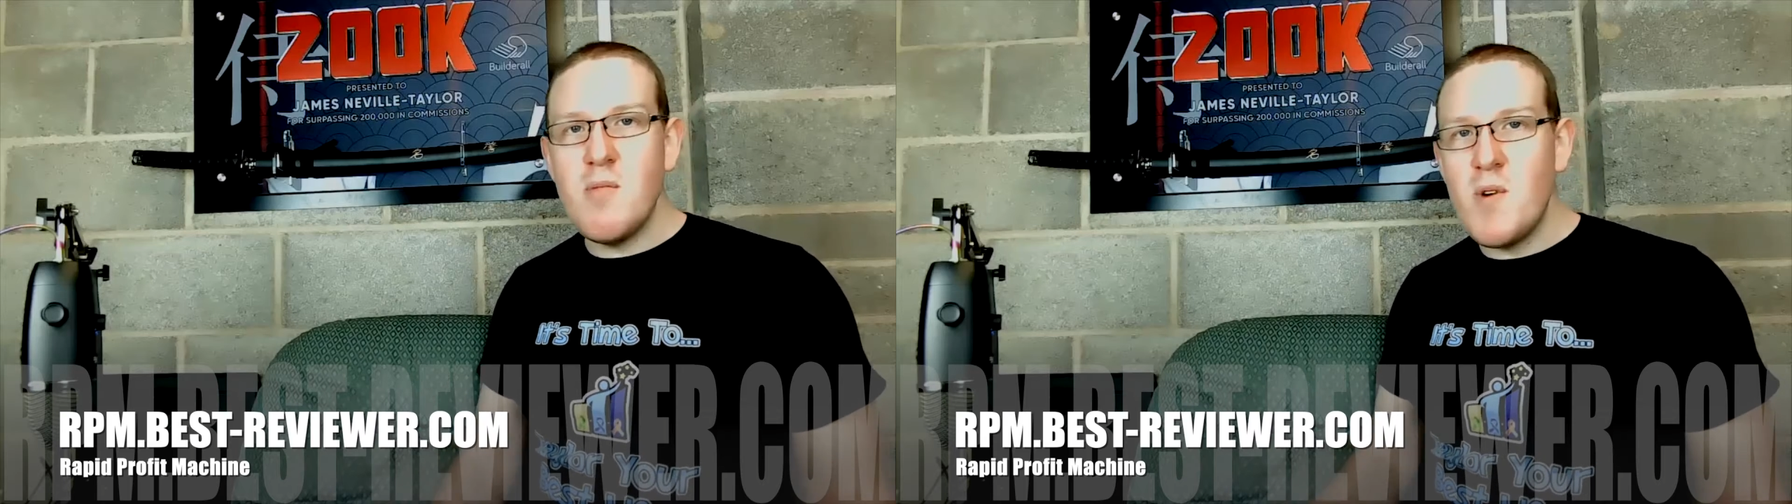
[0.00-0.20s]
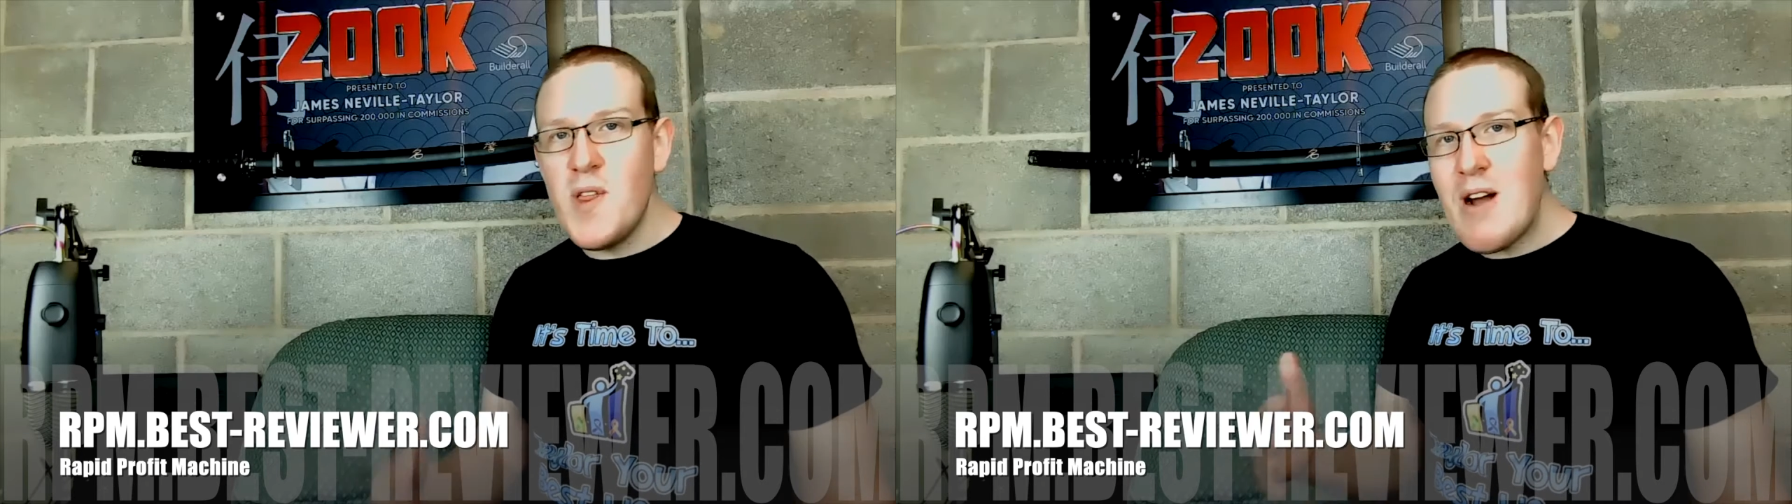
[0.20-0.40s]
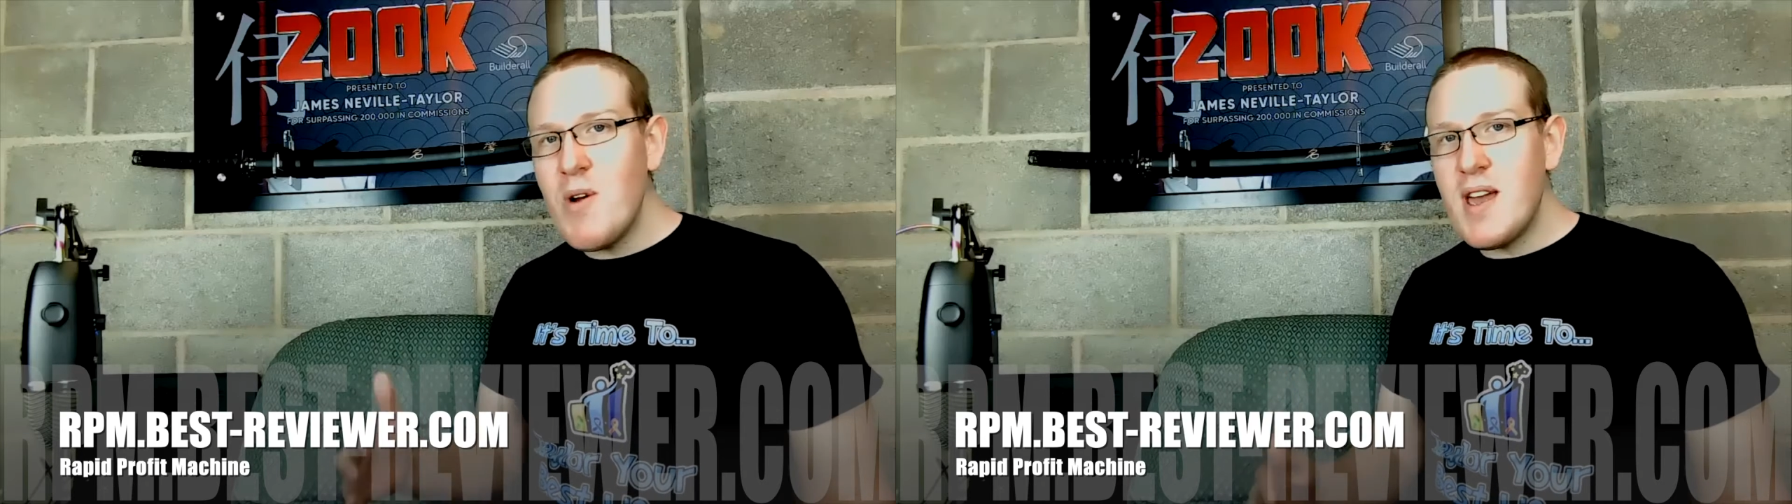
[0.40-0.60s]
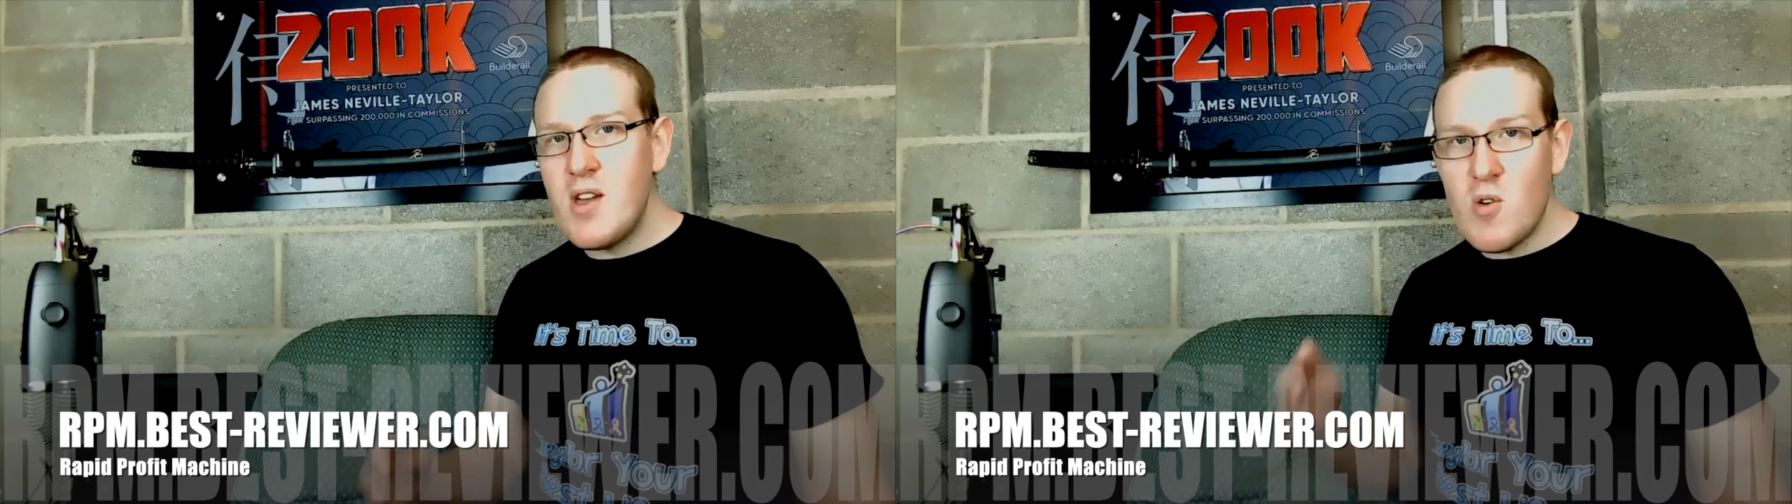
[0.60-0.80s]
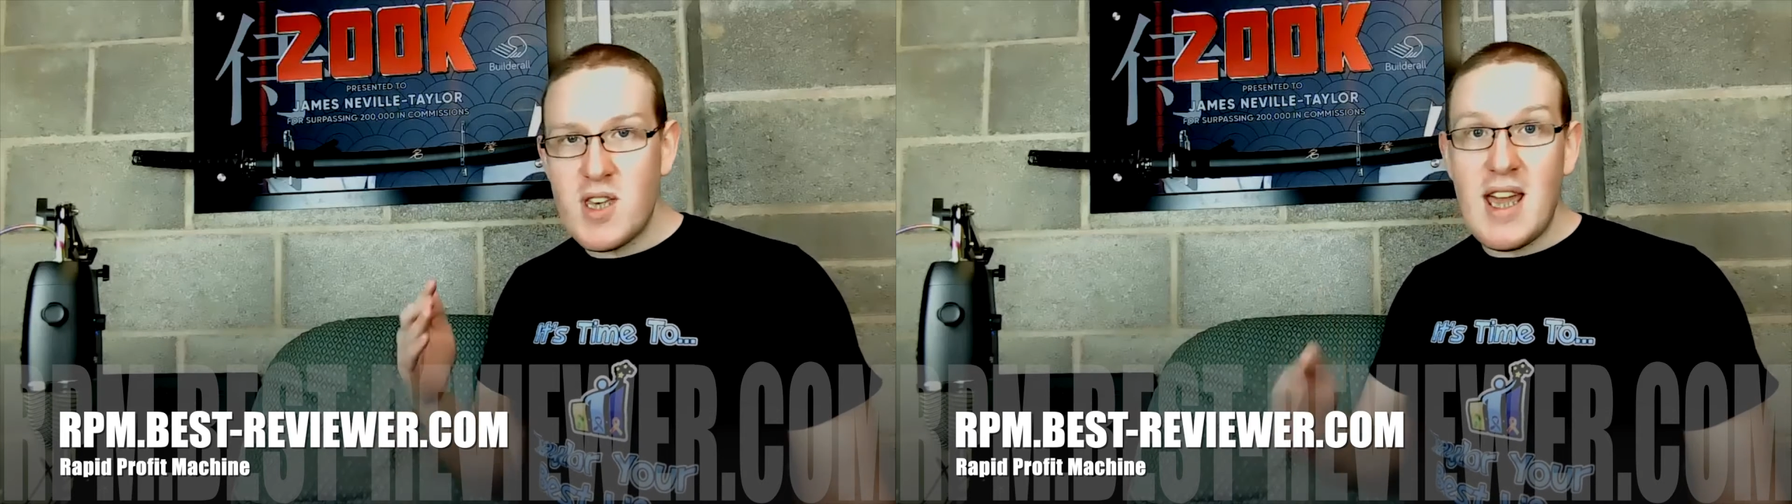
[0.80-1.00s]
And without it,
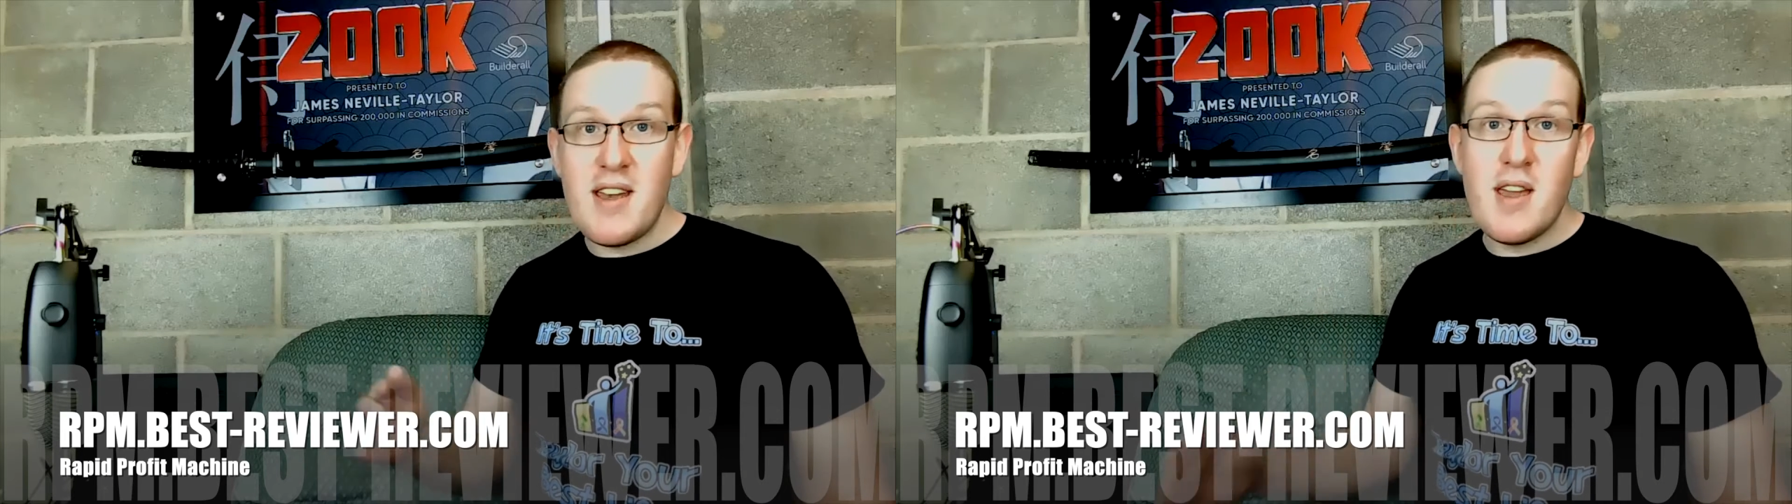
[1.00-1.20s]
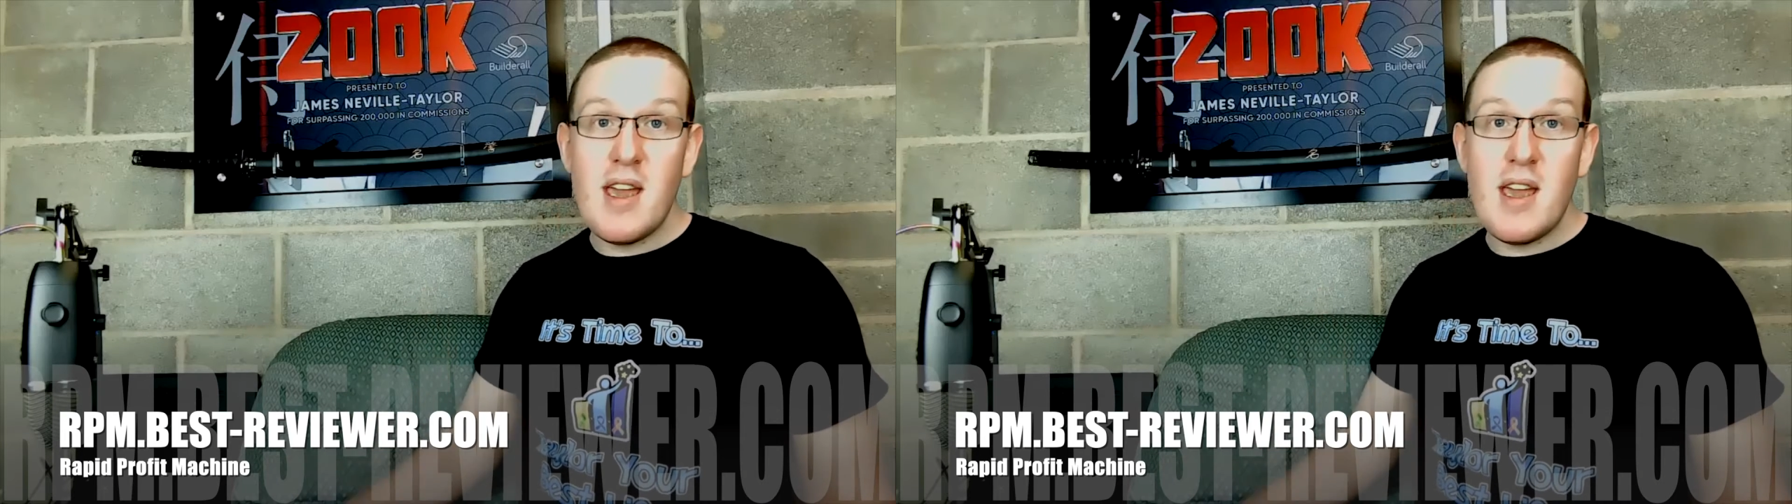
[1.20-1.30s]
you're dead